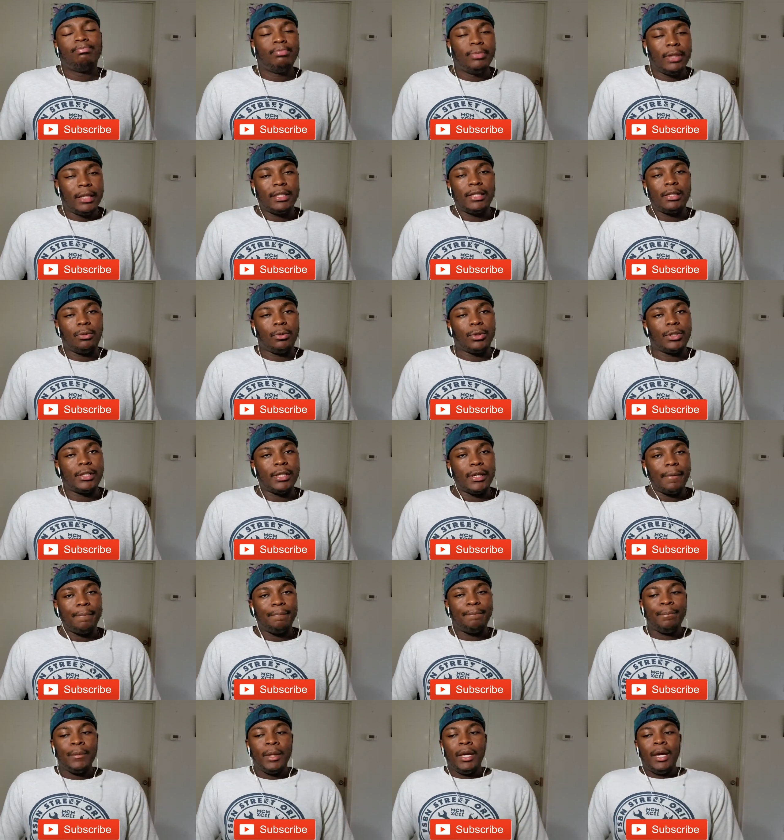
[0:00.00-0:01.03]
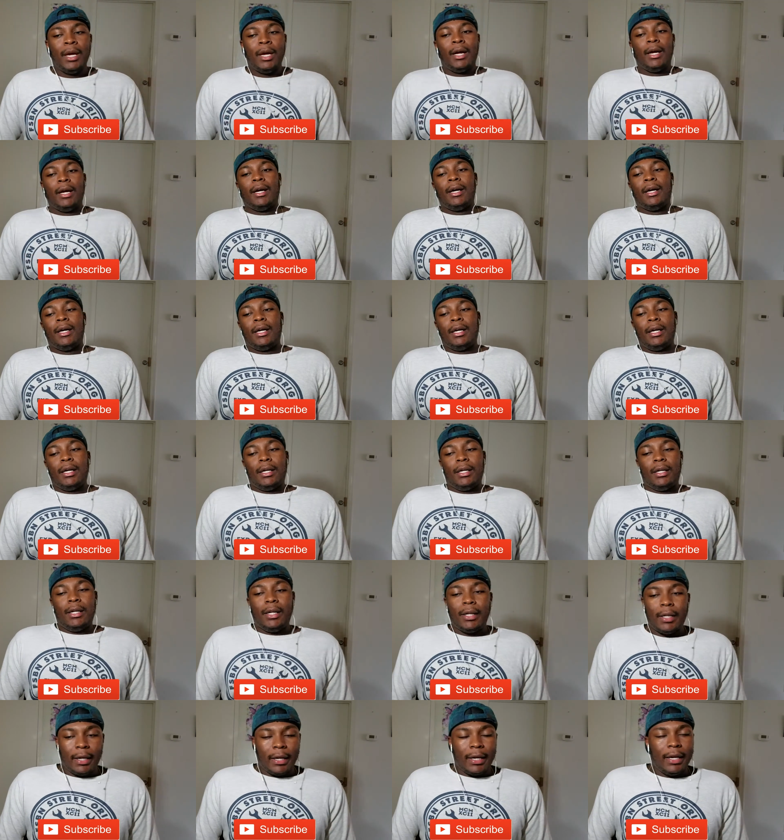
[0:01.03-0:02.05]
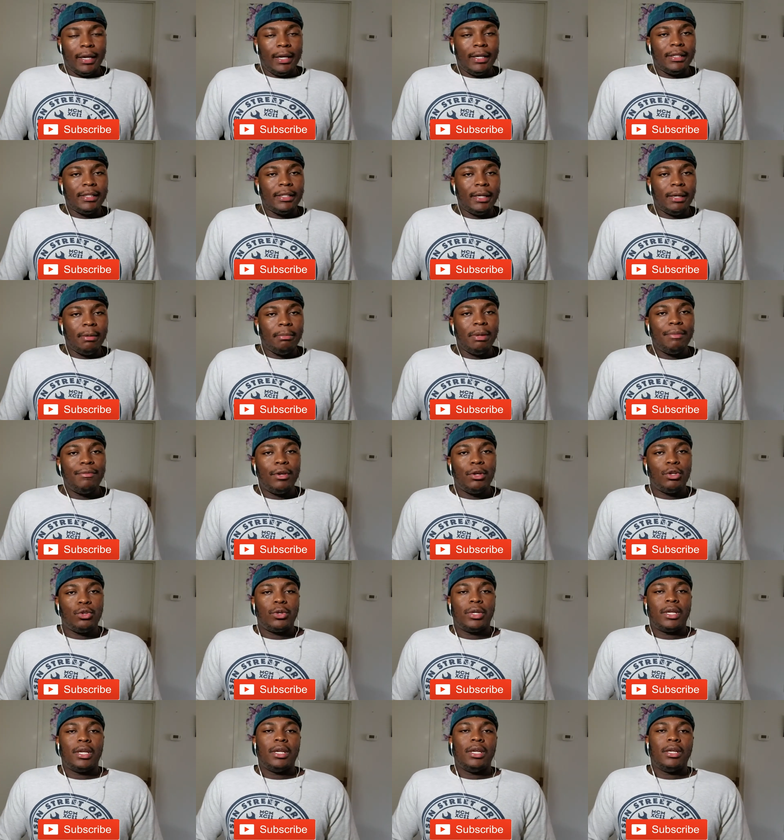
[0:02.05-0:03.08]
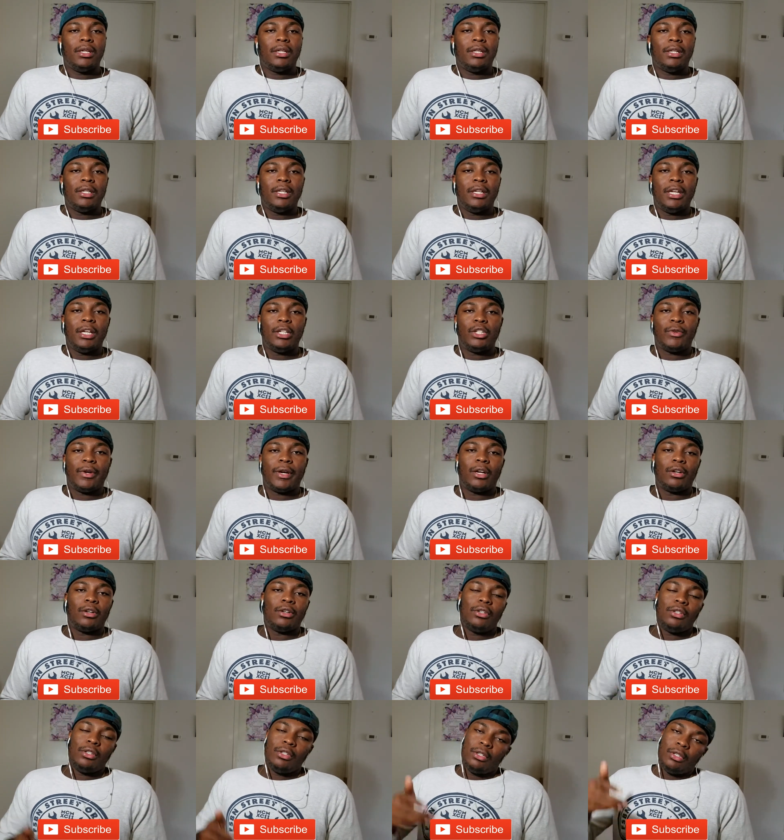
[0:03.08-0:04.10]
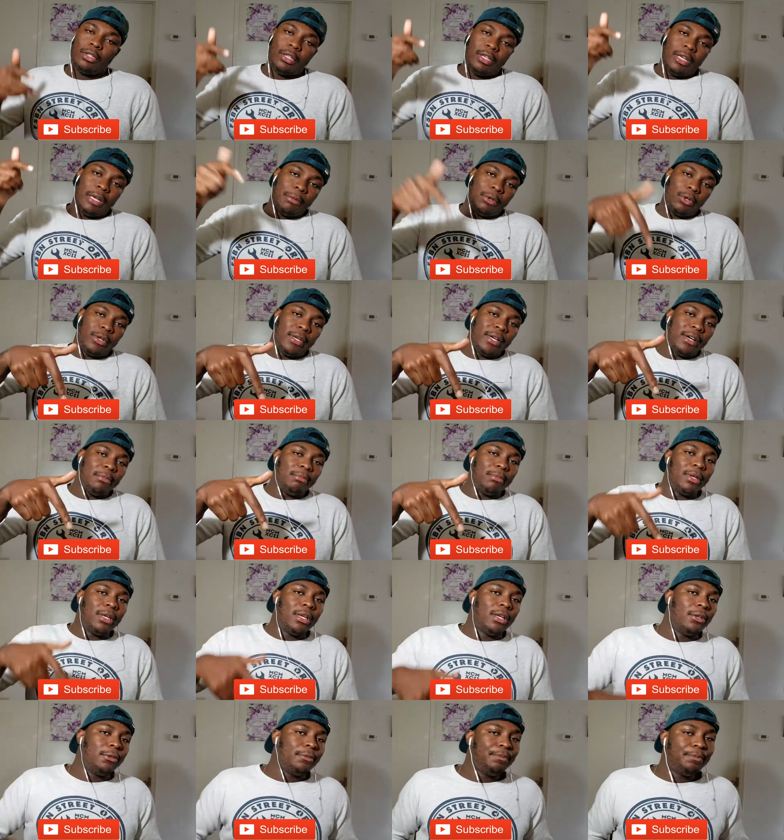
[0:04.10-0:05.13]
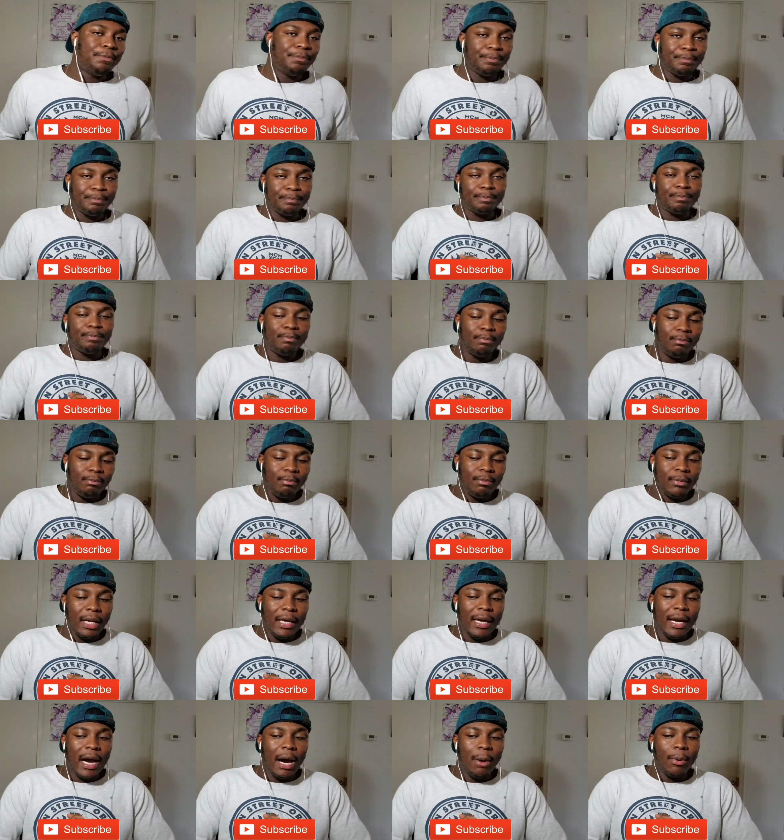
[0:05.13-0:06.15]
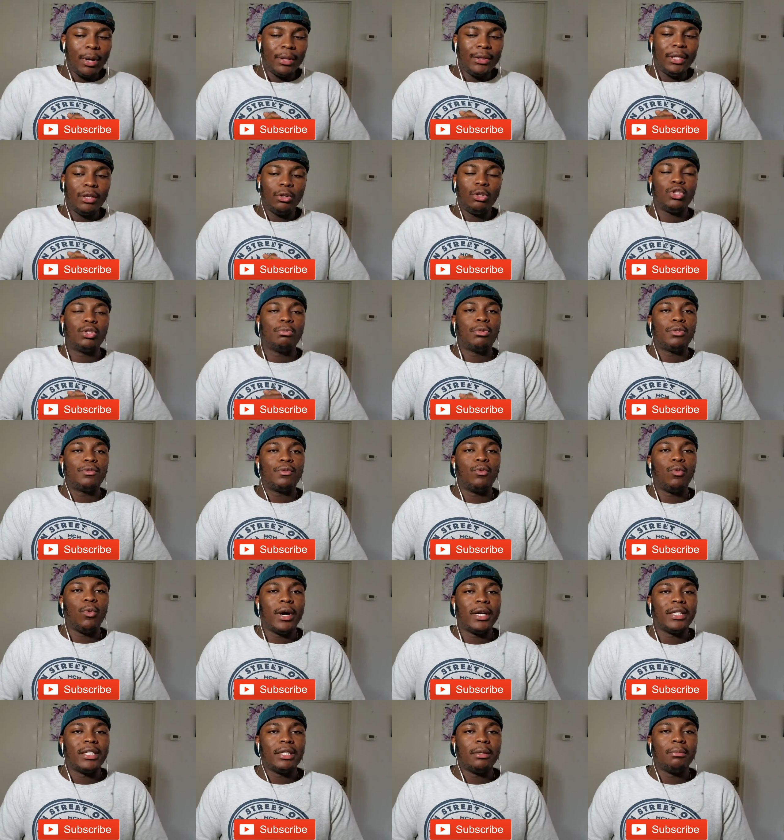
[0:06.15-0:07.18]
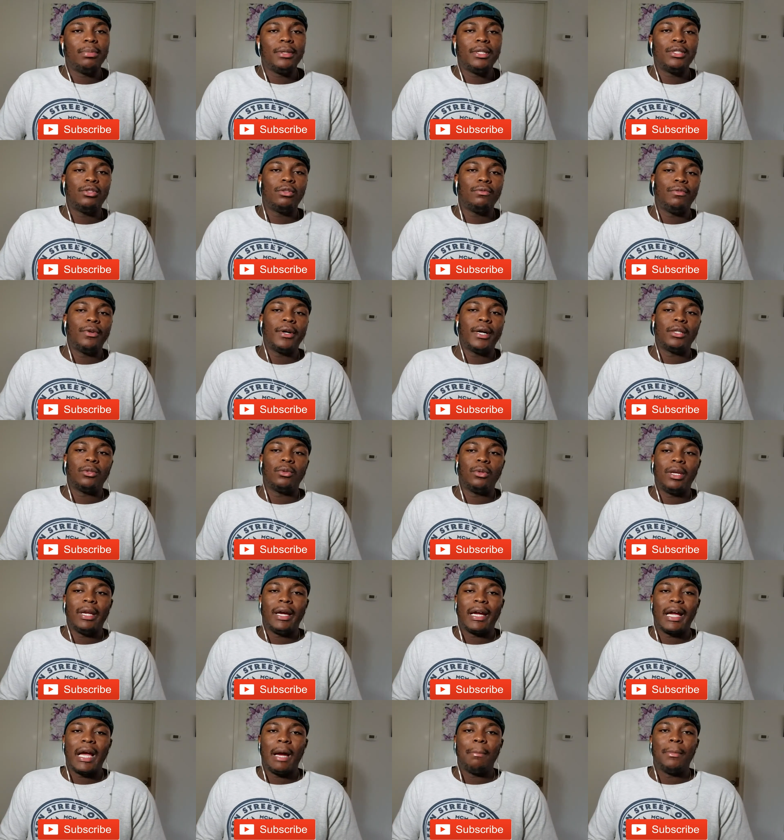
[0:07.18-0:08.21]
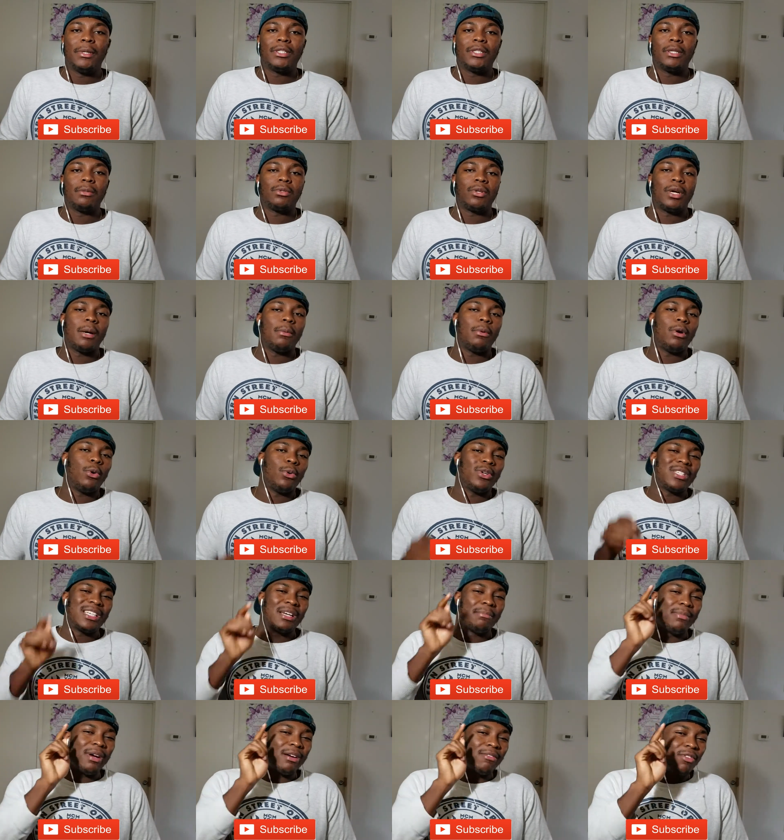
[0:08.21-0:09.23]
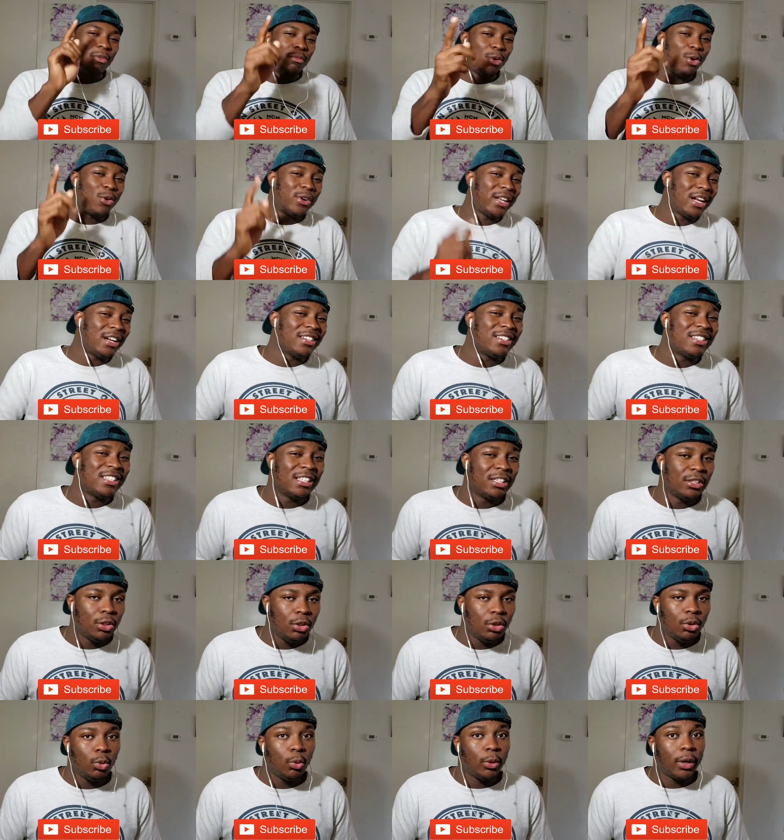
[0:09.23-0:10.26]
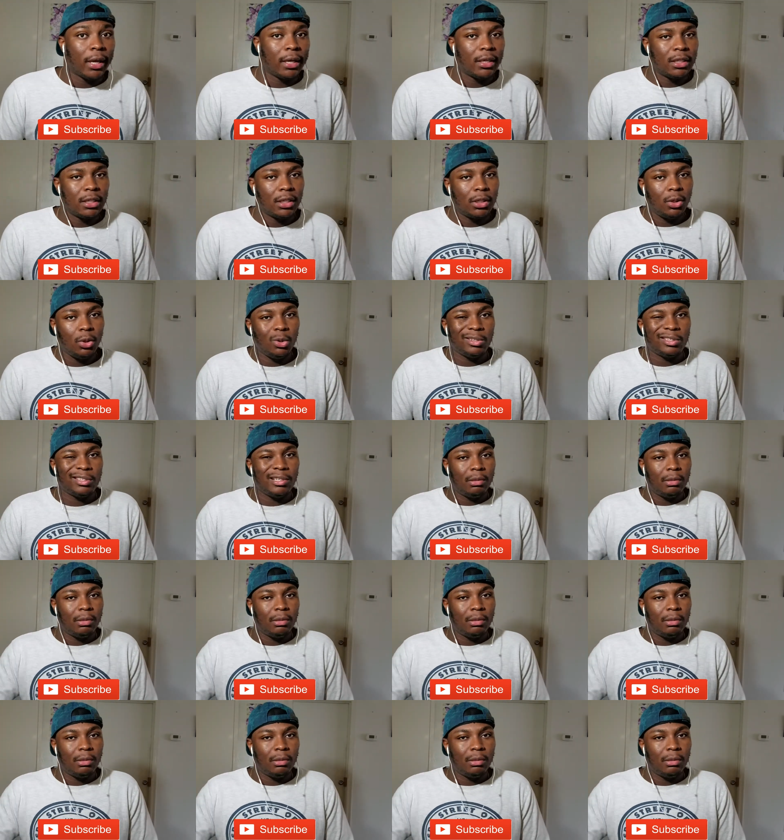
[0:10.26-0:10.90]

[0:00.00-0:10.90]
Let's see what's up. Okay, guys. If you enjoyed the trailer, let me know down below. I want to thank you so much for watching. Please don't forget to like, comment, subscribe. Always come back for more, and I'll see you when I see you.